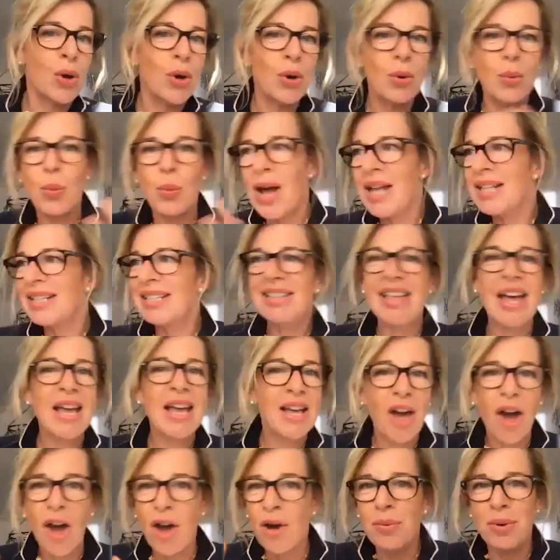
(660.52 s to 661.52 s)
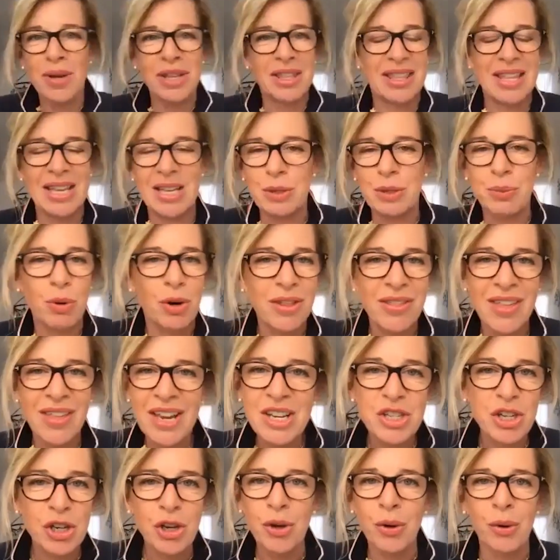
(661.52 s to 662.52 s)
Where do they go with this? What do they
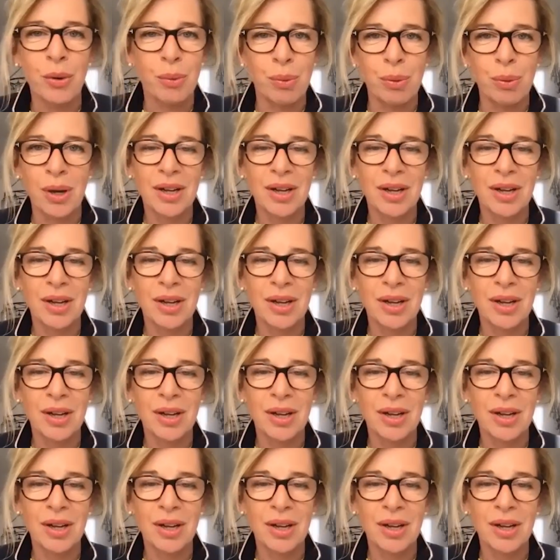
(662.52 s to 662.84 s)
do?